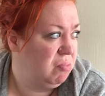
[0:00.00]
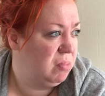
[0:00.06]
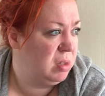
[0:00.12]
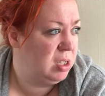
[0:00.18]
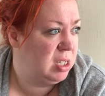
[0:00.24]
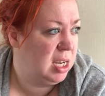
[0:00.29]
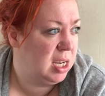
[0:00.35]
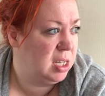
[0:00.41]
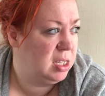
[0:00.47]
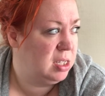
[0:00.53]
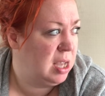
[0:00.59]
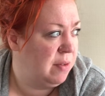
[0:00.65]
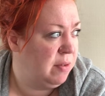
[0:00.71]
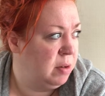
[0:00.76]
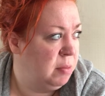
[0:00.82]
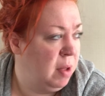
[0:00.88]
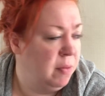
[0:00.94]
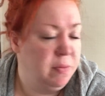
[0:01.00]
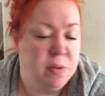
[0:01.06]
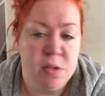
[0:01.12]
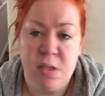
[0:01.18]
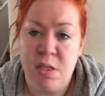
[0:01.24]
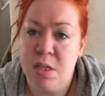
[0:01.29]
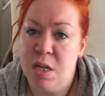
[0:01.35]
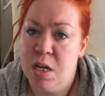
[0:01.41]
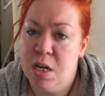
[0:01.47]
6-7
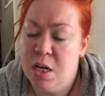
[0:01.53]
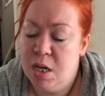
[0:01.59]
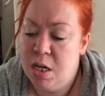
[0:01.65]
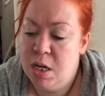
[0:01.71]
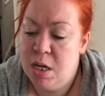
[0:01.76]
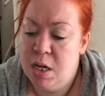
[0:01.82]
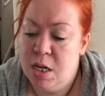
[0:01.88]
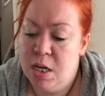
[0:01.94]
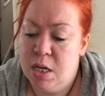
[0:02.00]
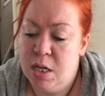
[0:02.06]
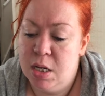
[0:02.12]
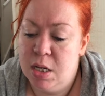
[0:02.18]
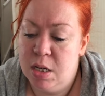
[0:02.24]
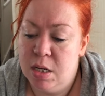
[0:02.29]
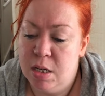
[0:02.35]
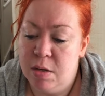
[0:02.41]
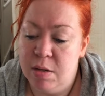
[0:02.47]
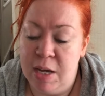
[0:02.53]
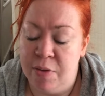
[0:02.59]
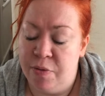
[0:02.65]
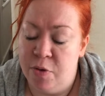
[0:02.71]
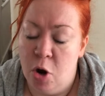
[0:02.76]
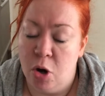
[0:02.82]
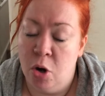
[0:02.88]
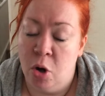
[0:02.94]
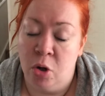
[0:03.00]
months, if
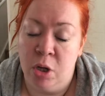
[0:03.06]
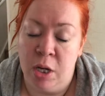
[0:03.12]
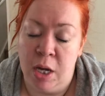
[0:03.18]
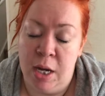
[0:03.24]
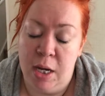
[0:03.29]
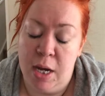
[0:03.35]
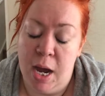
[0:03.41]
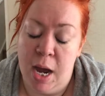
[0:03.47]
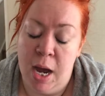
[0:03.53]
not longer,